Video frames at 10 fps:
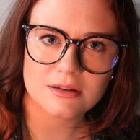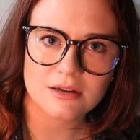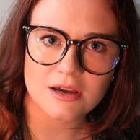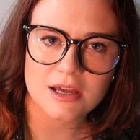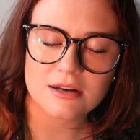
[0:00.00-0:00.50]

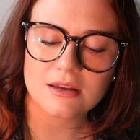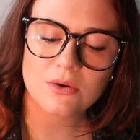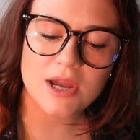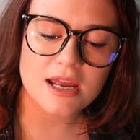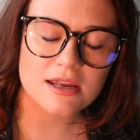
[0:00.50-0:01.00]
Good.
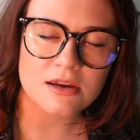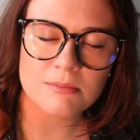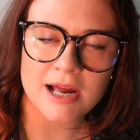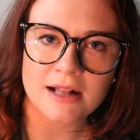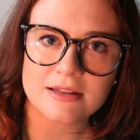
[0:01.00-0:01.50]
Okay,
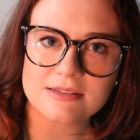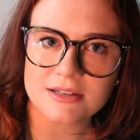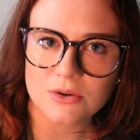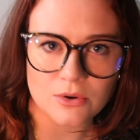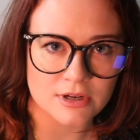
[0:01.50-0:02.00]
your balance
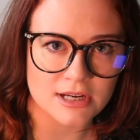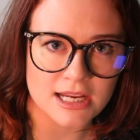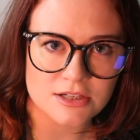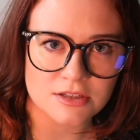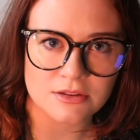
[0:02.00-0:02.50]
and
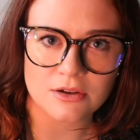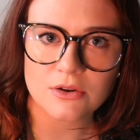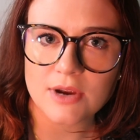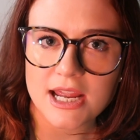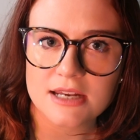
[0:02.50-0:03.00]
coordination look
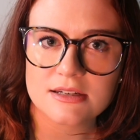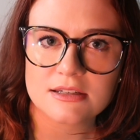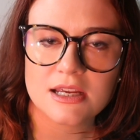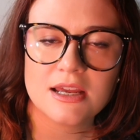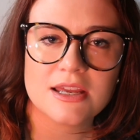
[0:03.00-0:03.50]
great.
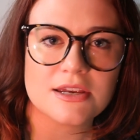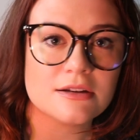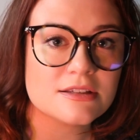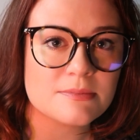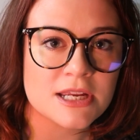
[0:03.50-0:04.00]

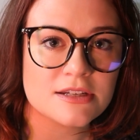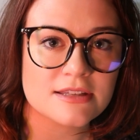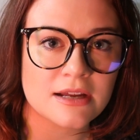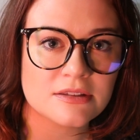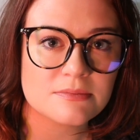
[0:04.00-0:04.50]
Your speech
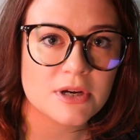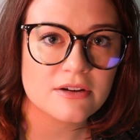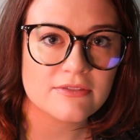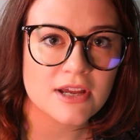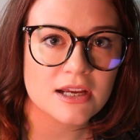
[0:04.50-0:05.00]
sounds
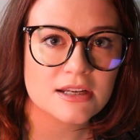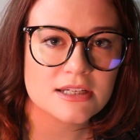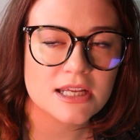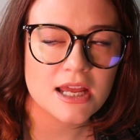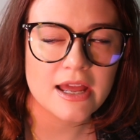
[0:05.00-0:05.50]

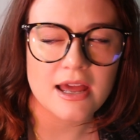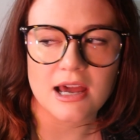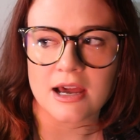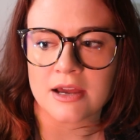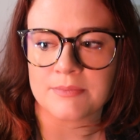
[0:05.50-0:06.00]
perfect.
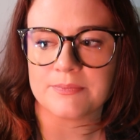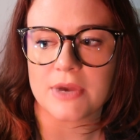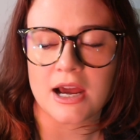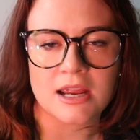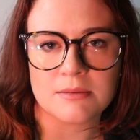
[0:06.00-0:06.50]

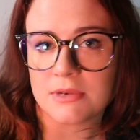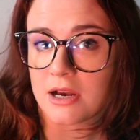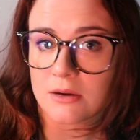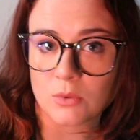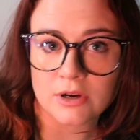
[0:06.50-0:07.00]
I am
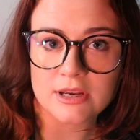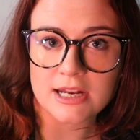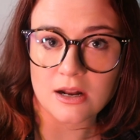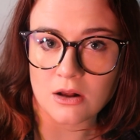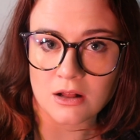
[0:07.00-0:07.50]
not
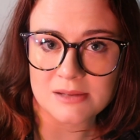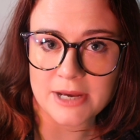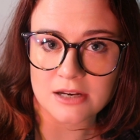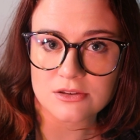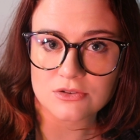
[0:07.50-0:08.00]
worried at all
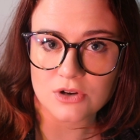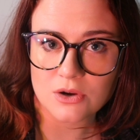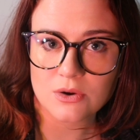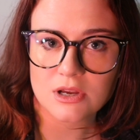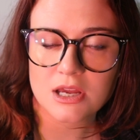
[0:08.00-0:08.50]
about a
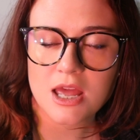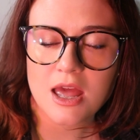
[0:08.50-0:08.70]
stroke.